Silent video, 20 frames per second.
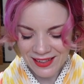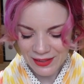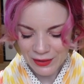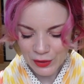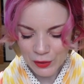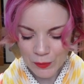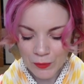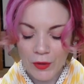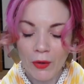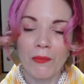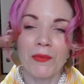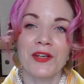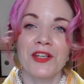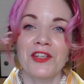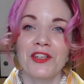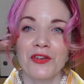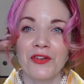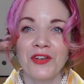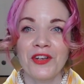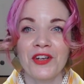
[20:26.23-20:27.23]
you probably
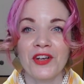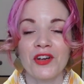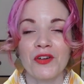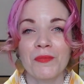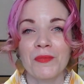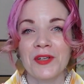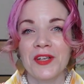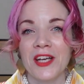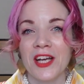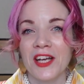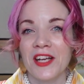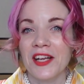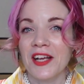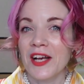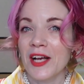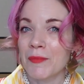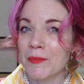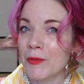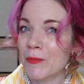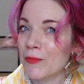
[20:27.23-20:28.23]
don't know, but I
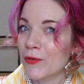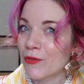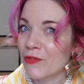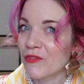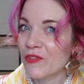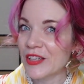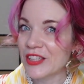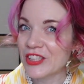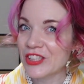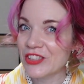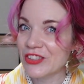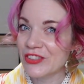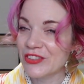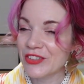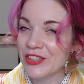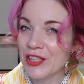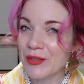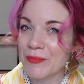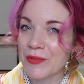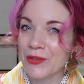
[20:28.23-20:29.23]
am a professional
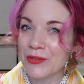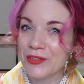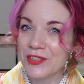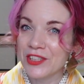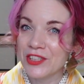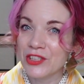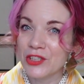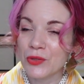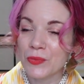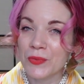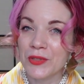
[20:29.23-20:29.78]
kimono teacher,